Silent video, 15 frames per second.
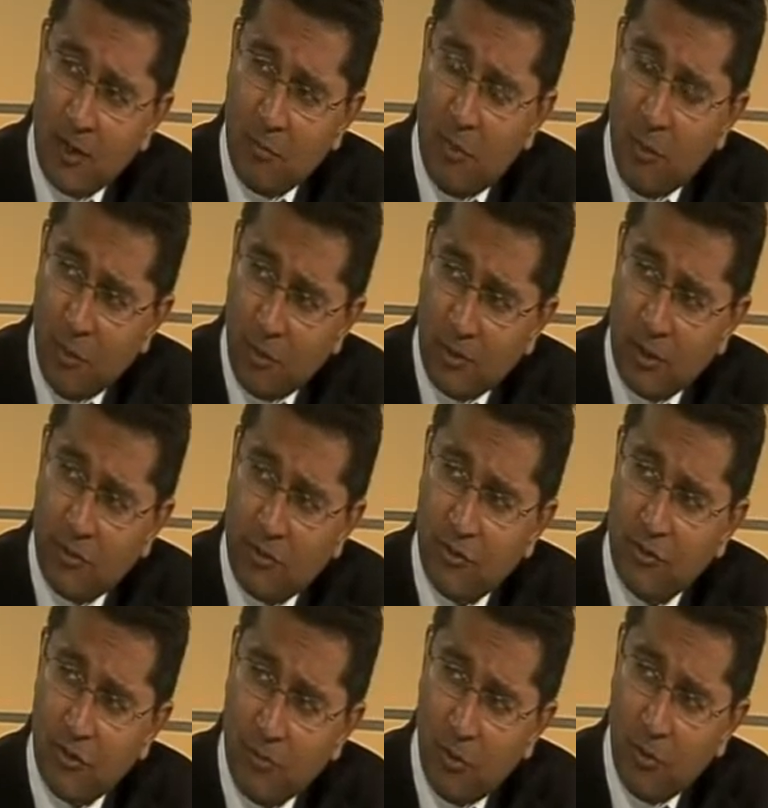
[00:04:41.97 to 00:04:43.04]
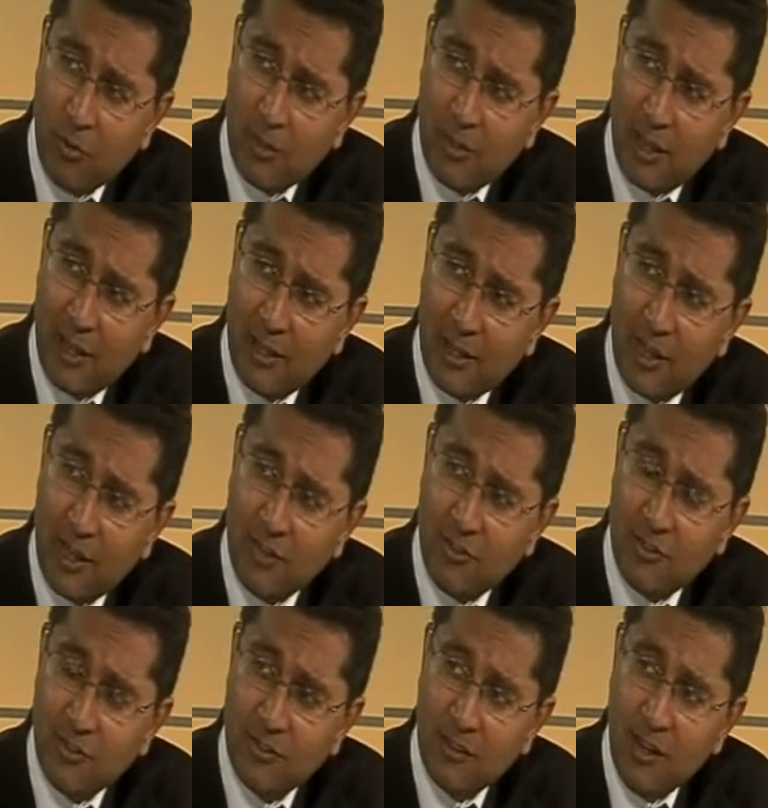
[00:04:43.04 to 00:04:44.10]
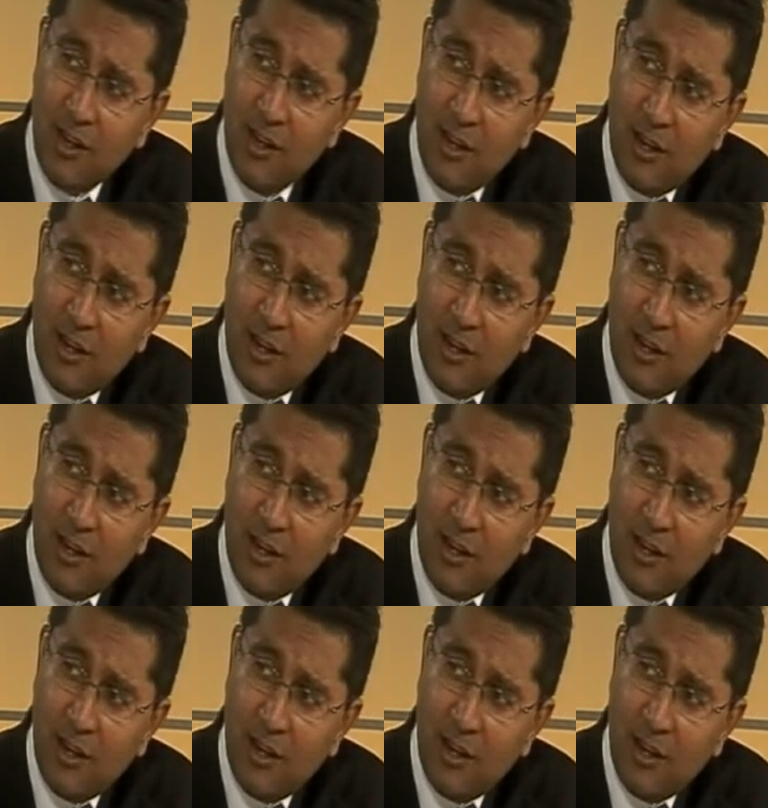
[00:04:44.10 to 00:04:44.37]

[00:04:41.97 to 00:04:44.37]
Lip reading: important issues and important allegations.